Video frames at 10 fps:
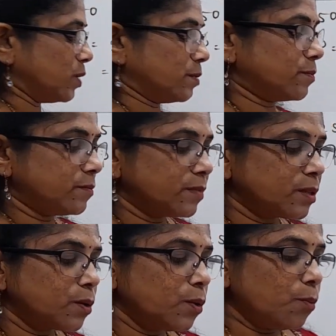1.
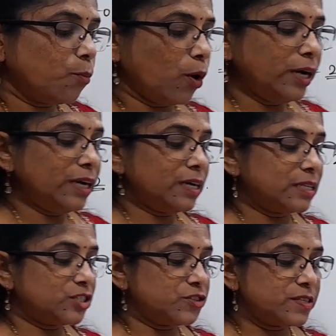Point
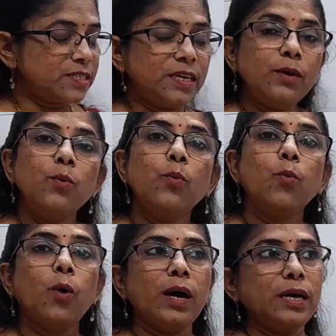touches the
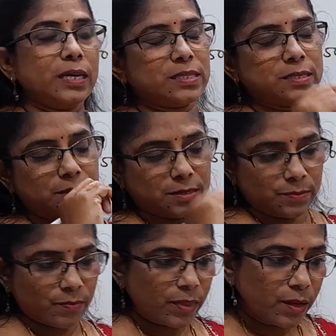y-axis.
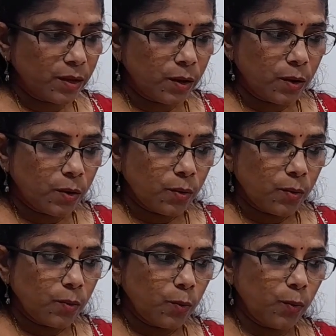
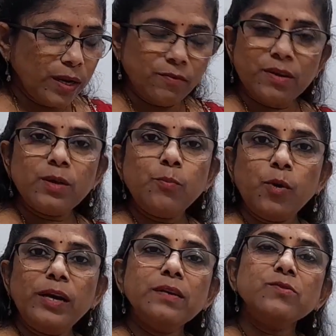Whenever the
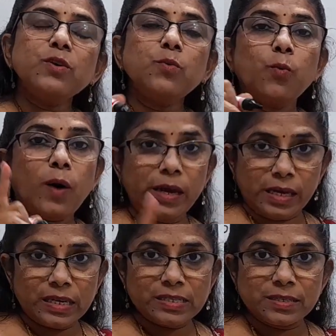point is on
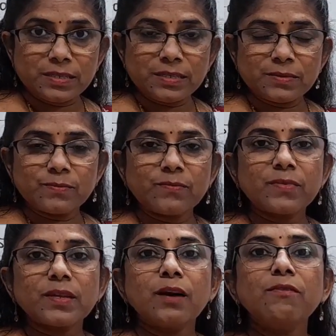y-axis,
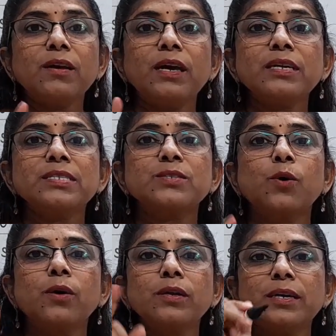our x
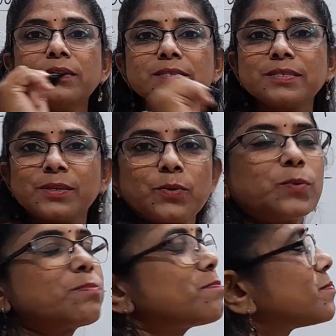coordinate is 0.
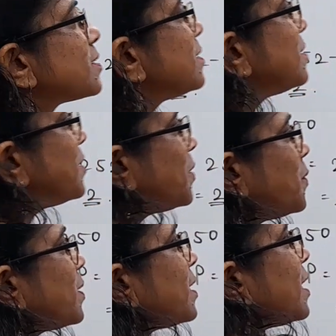
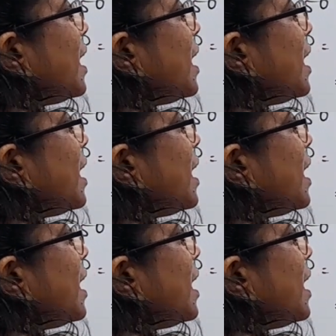Okay,